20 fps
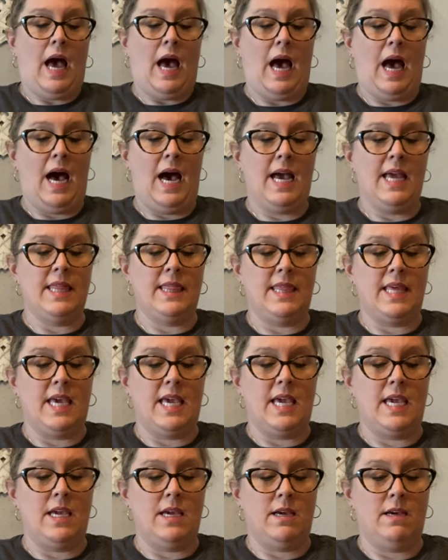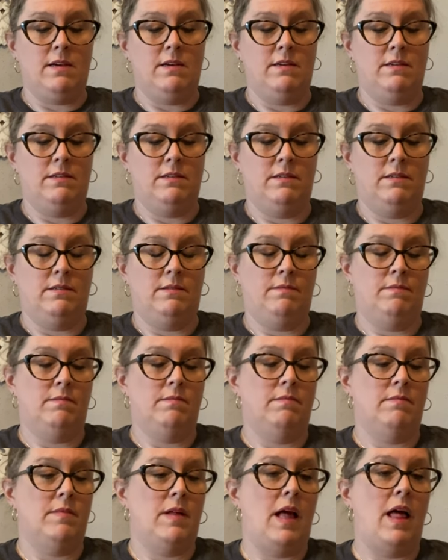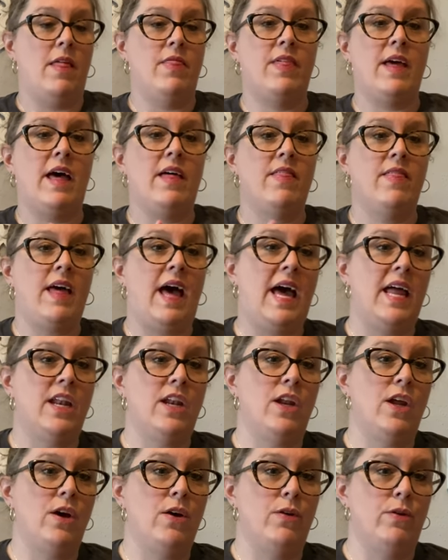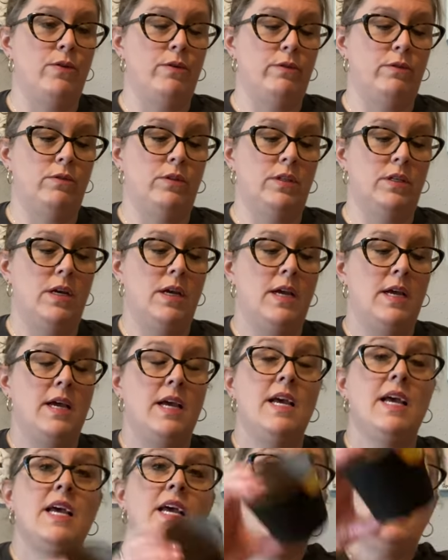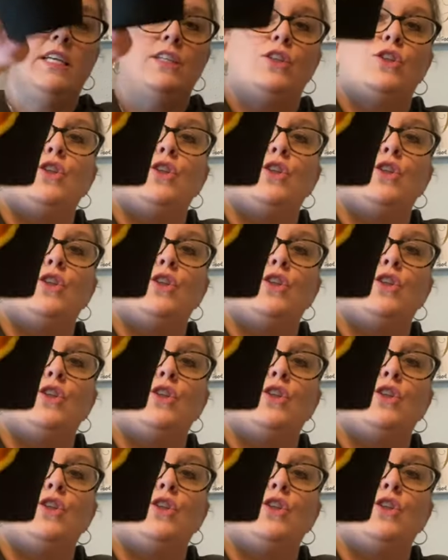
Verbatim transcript: I think that that nose is